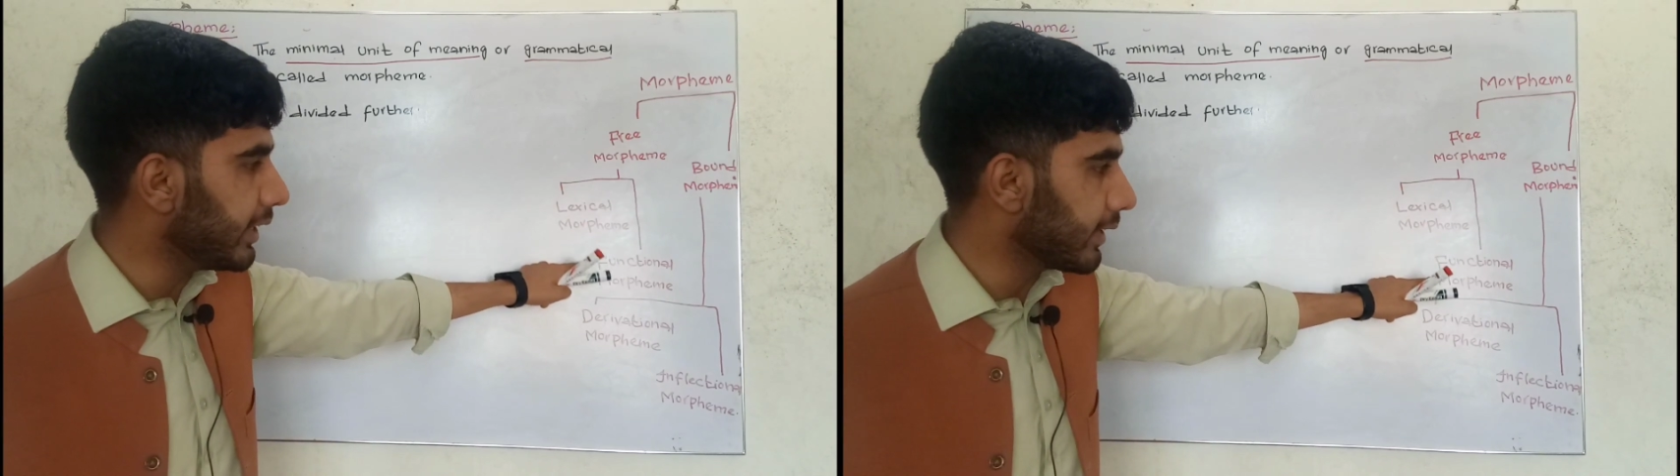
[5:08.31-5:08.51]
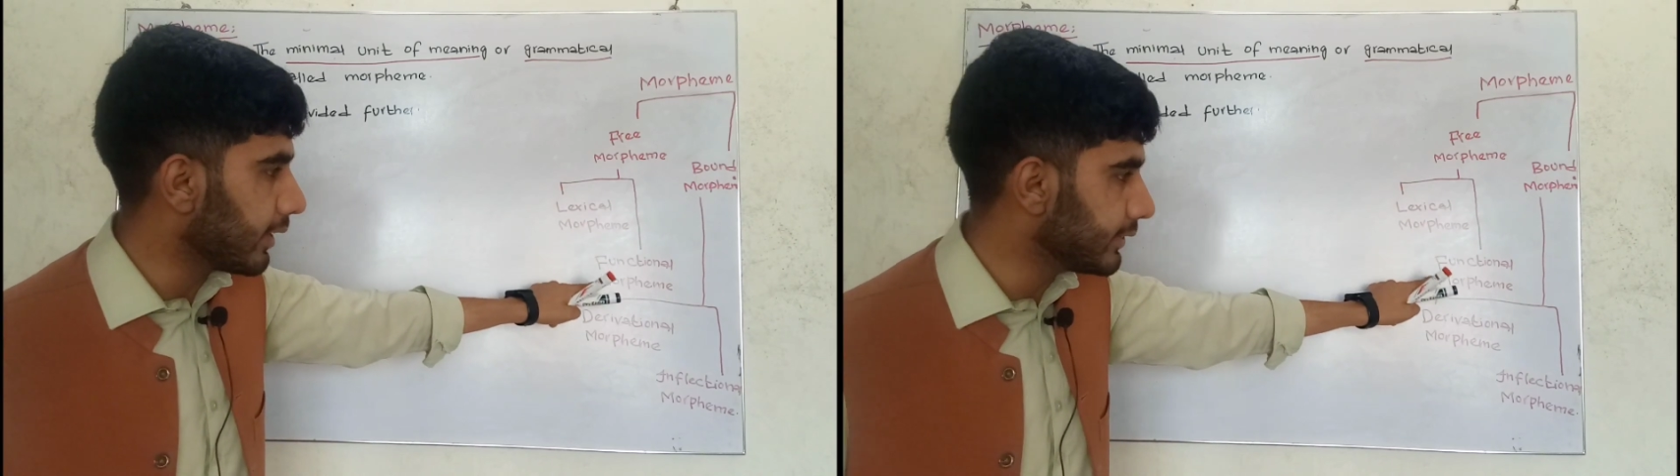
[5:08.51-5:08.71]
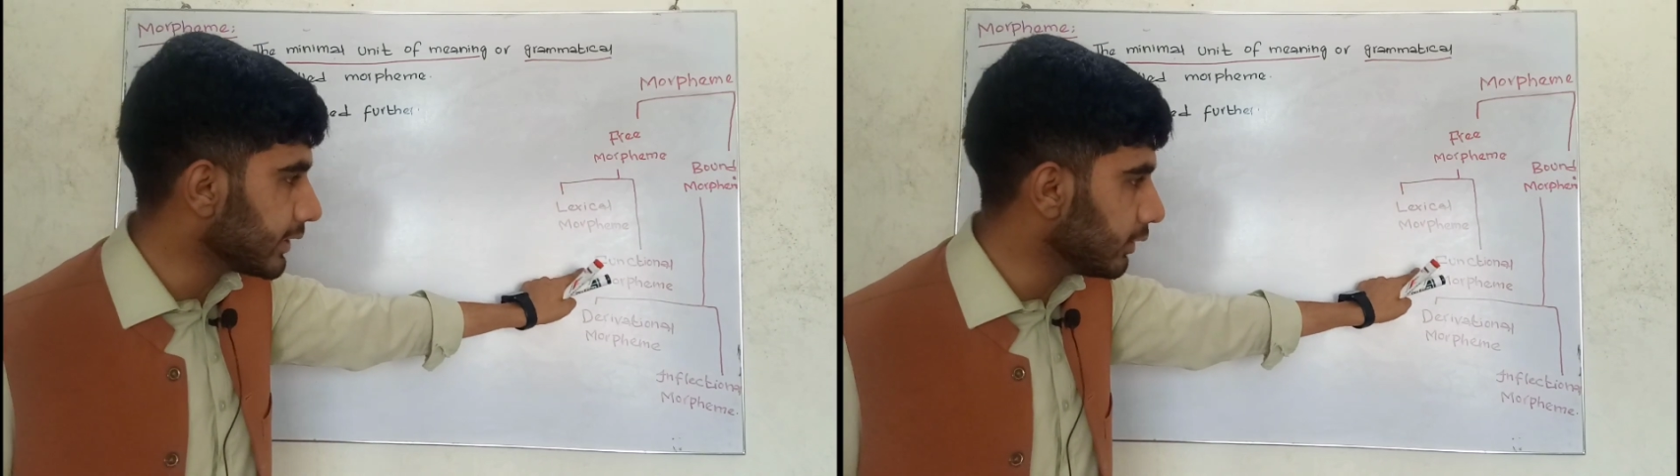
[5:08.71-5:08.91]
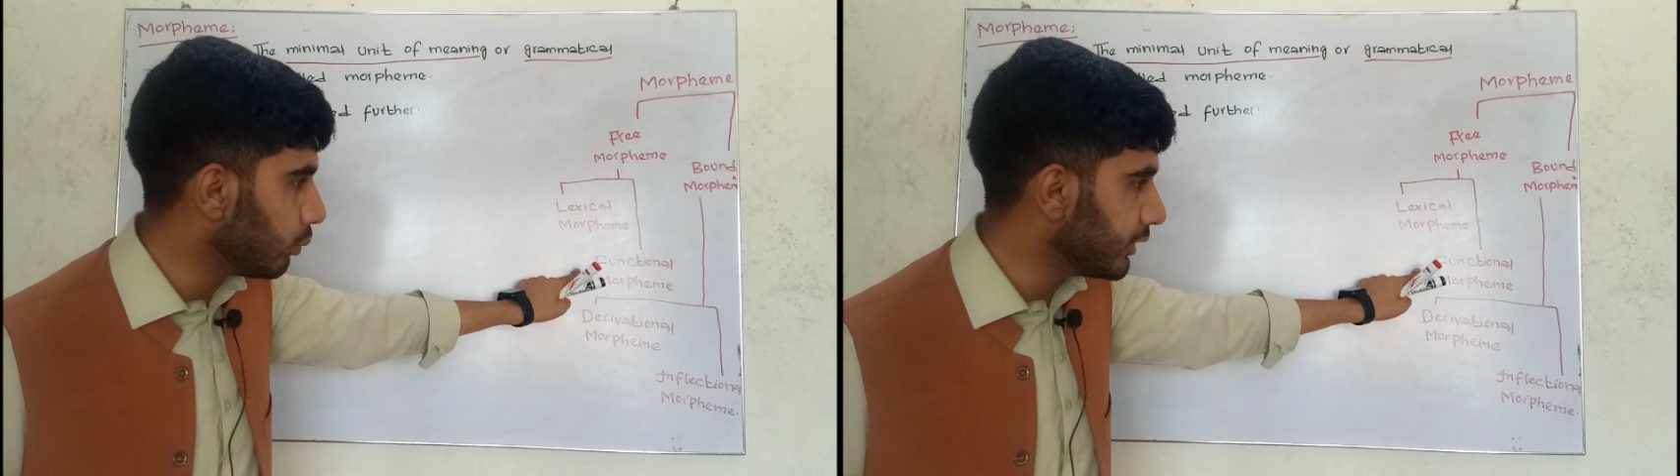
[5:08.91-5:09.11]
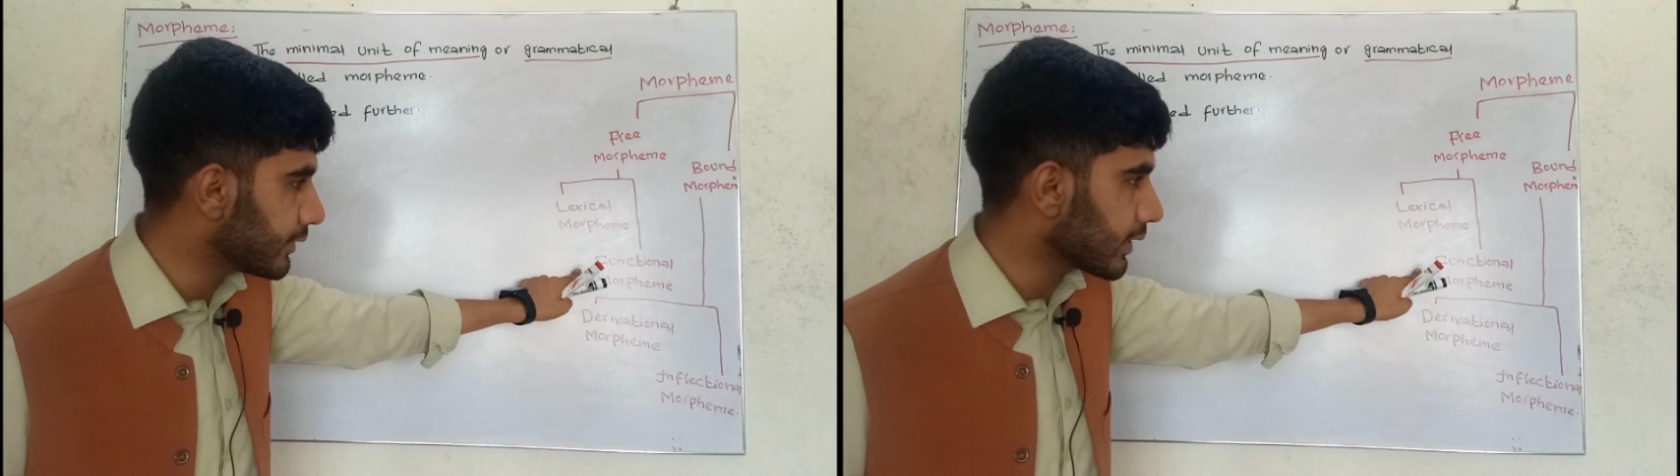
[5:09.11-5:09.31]
and the second
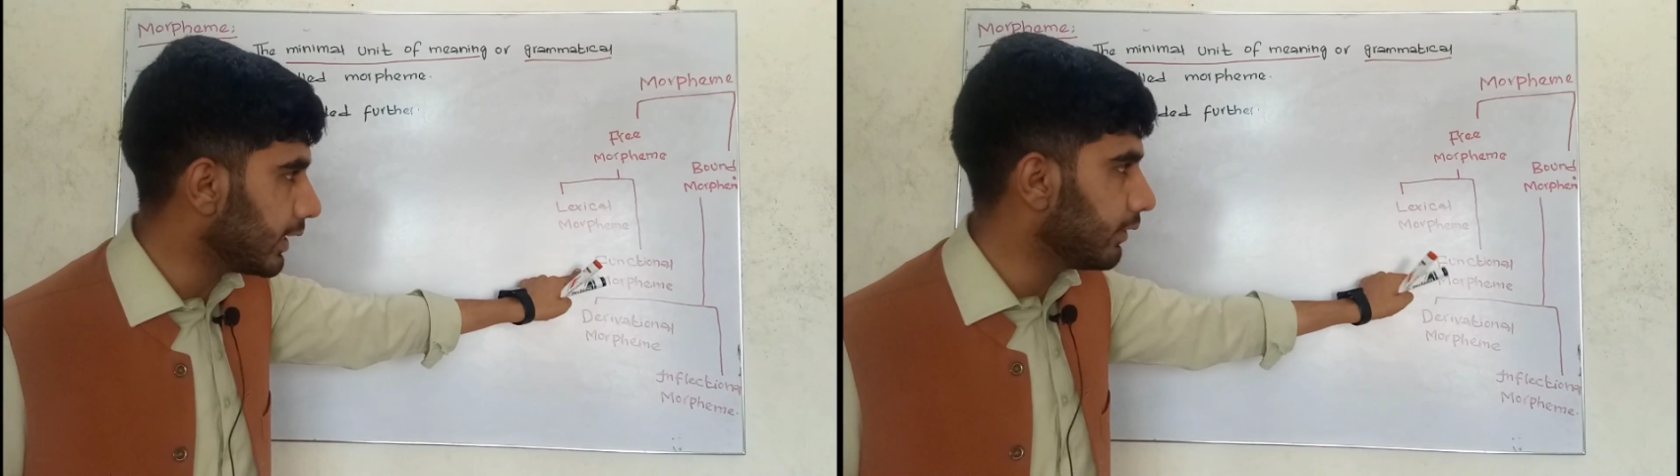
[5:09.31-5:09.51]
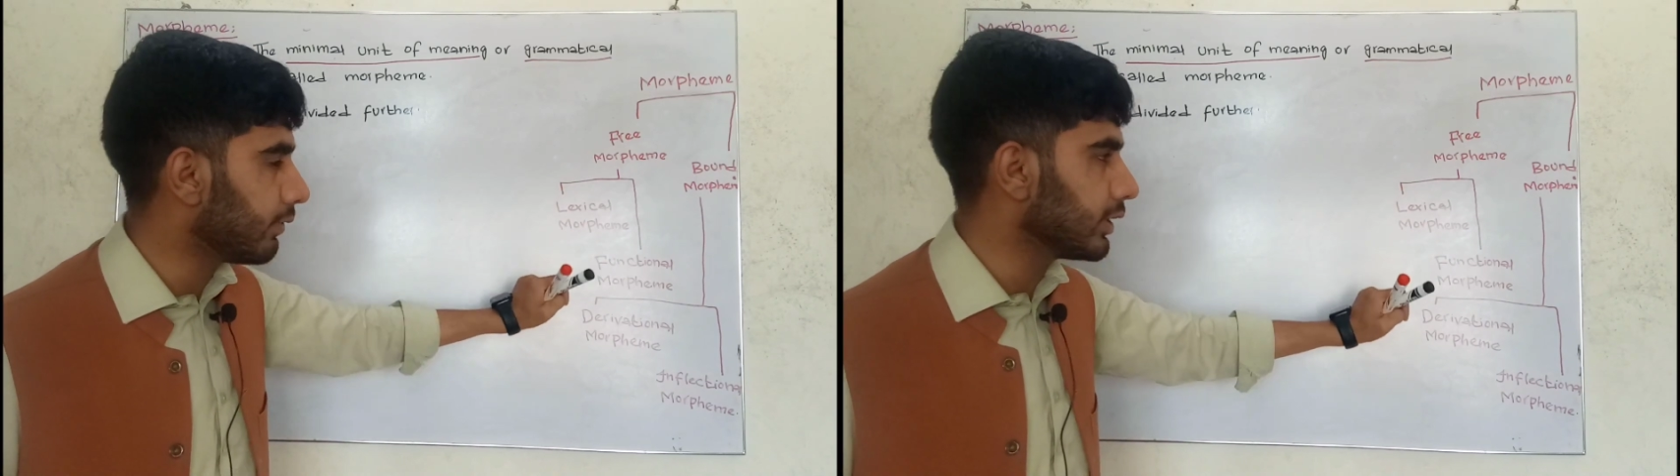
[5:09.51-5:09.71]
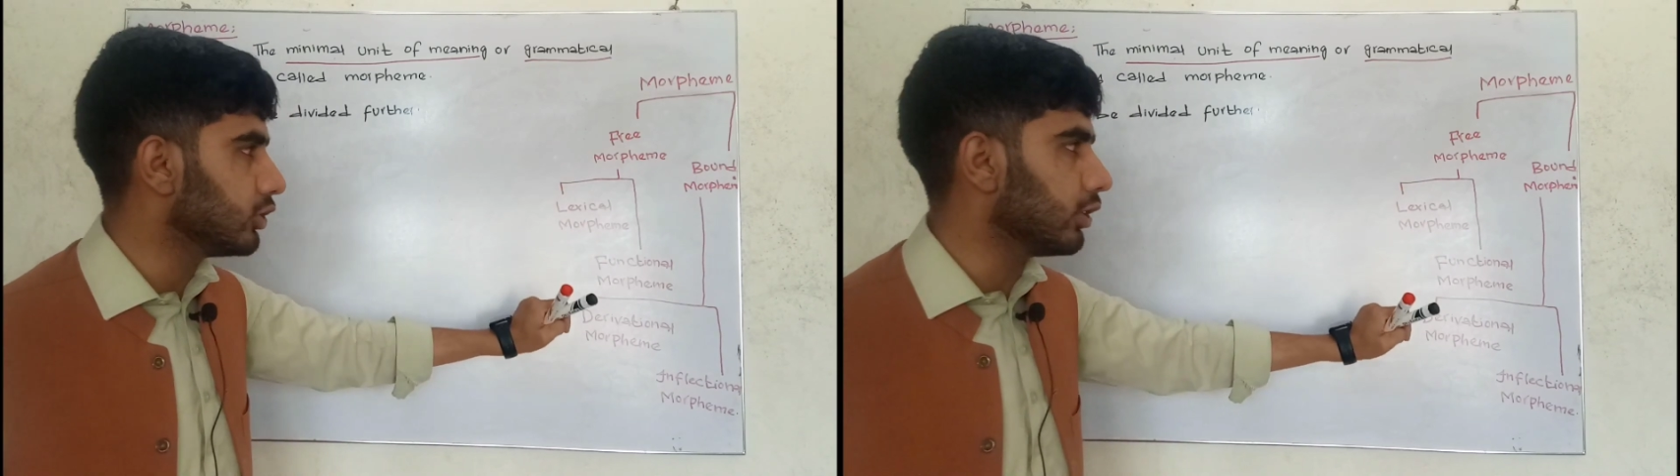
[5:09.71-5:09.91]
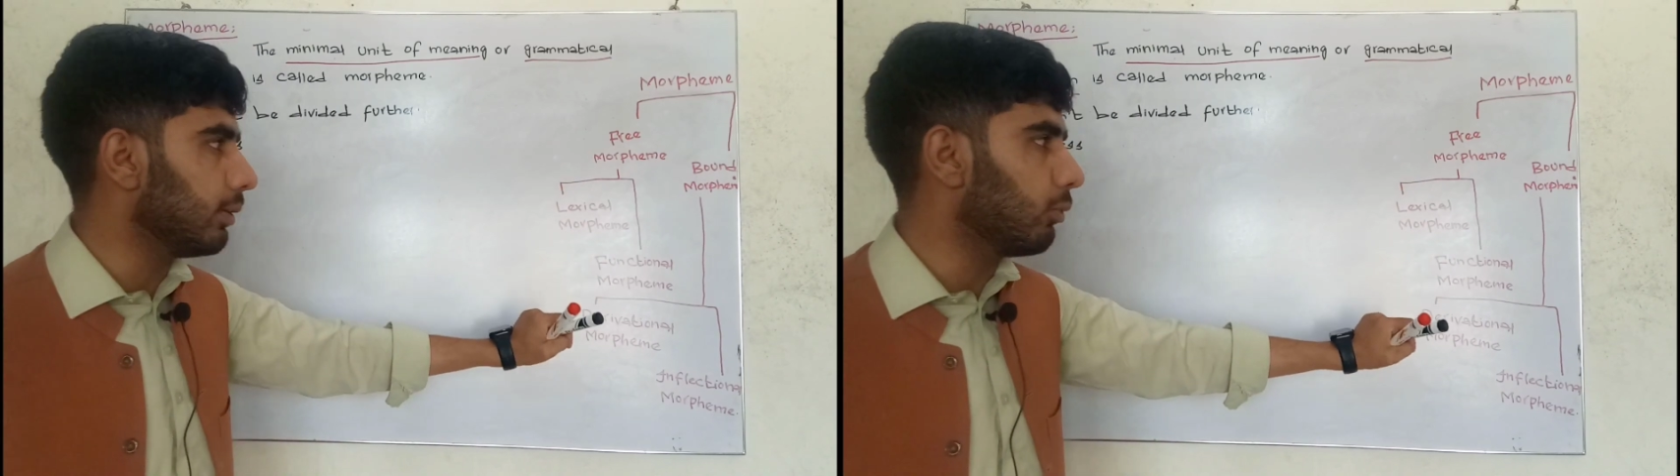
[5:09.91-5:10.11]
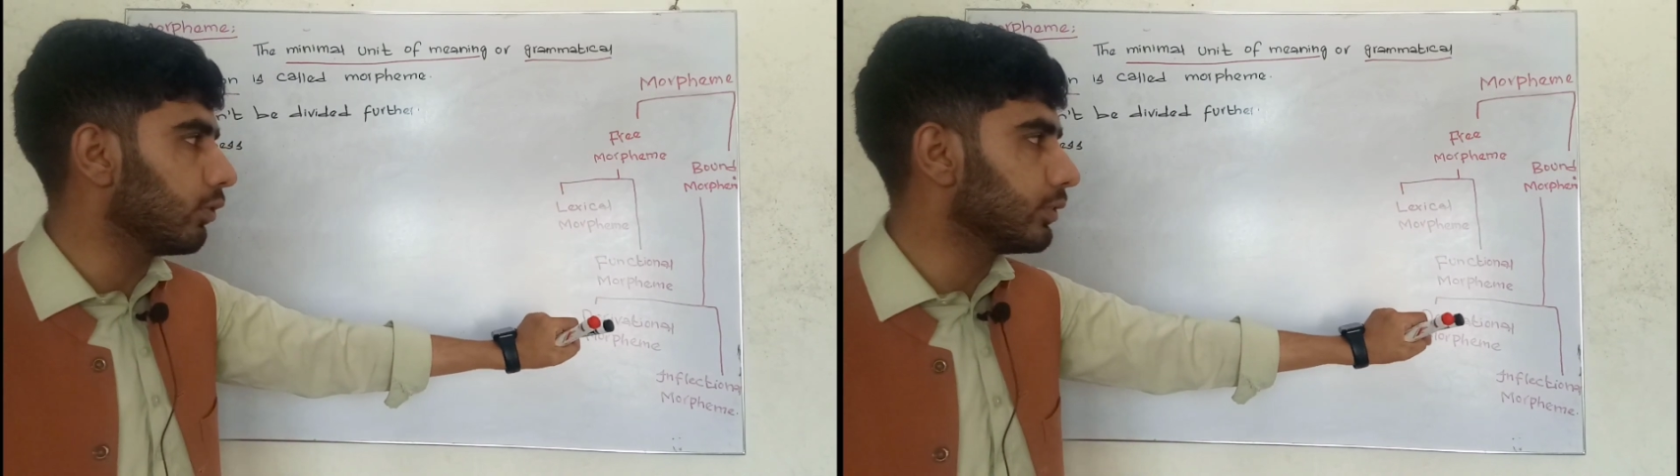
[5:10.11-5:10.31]
one is called functional
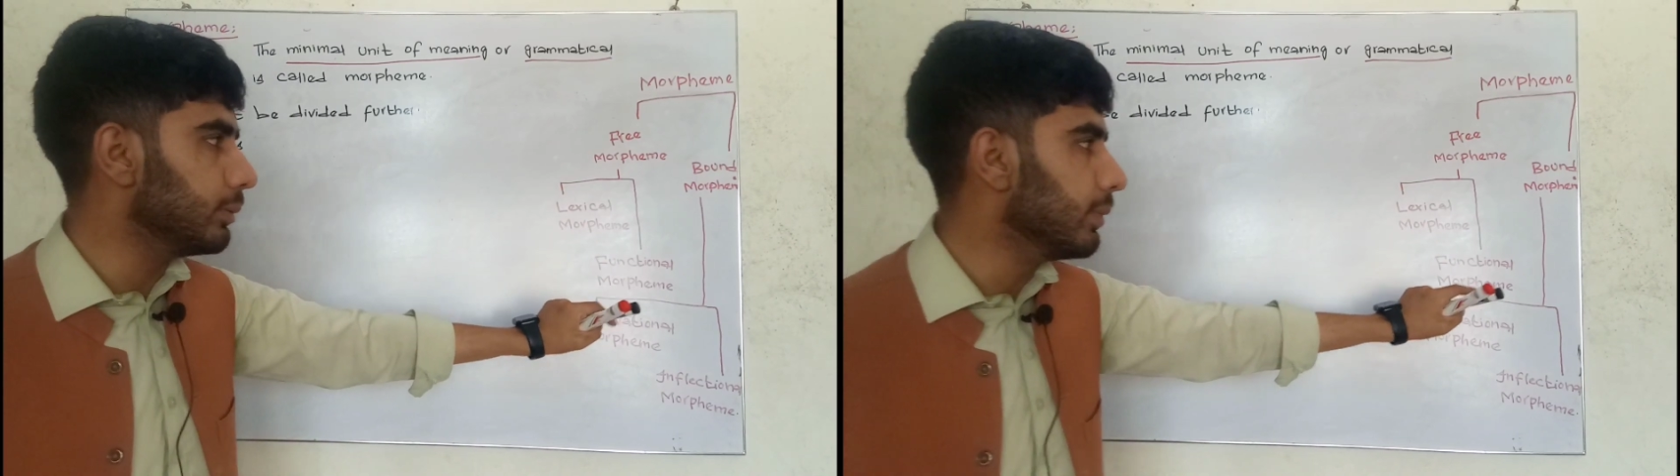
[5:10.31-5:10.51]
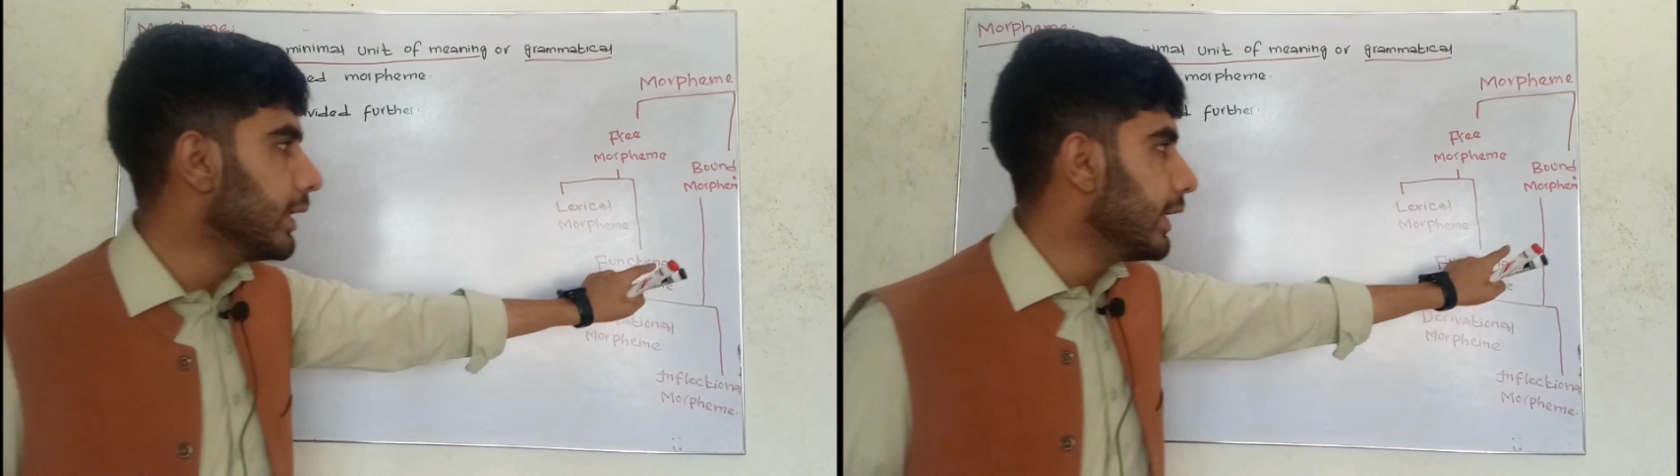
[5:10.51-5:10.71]
morpheme.